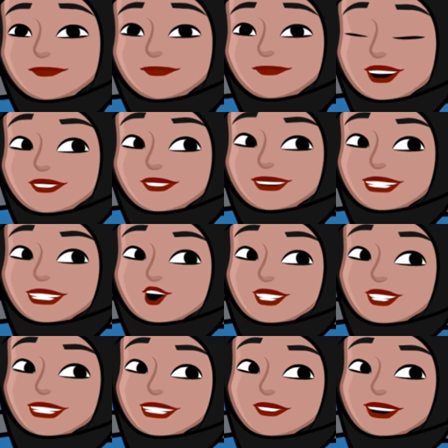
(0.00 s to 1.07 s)
After
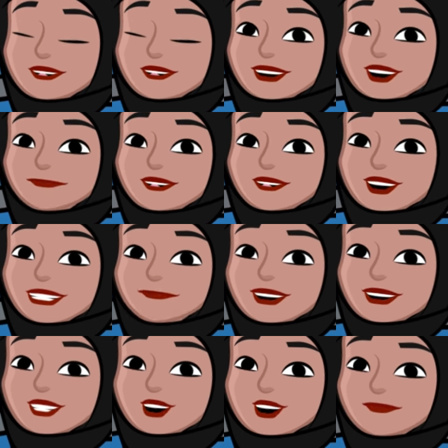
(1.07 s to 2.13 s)
students fill in the blank
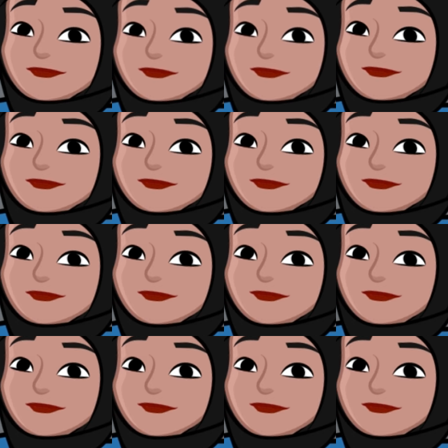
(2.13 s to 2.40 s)
bingo,